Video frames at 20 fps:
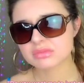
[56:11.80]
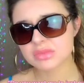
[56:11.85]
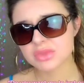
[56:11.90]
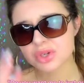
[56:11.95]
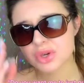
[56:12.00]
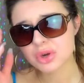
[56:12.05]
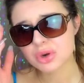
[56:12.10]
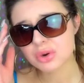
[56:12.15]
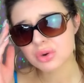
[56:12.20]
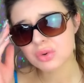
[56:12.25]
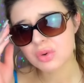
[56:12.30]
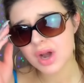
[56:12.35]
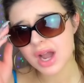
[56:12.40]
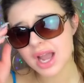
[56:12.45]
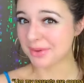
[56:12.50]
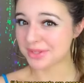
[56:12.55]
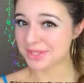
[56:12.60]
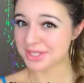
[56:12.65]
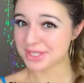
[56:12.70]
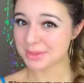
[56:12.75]
No,
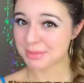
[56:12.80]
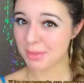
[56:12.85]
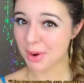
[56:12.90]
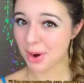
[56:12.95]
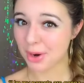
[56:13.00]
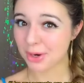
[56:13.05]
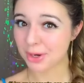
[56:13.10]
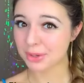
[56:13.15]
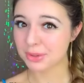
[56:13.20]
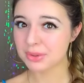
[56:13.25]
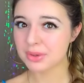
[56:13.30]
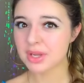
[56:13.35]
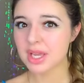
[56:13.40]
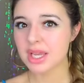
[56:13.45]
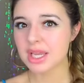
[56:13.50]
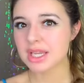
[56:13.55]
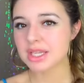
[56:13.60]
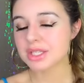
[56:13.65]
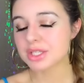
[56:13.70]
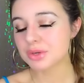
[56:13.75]
tomorrow.
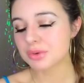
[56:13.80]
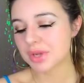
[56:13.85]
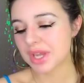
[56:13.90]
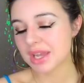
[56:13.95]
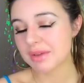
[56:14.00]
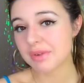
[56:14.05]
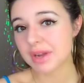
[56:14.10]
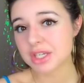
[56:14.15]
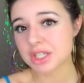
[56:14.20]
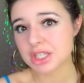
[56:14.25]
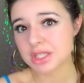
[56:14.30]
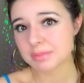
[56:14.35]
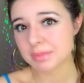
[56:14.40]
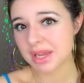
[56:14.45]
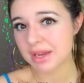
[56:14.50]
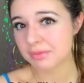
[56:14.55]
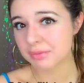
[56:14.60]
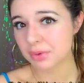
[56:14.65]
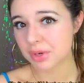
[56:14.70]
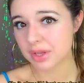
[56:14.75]
Is it okay if I just pay
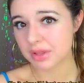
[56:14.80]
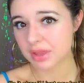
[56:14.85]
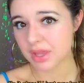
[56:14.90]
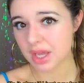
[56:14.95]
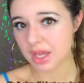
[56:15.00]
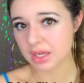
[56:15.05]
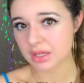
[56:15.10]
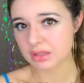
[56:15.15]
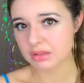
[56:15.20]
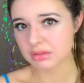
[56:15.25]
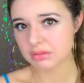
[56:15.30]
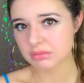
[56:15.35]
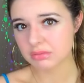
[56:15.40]
for it then?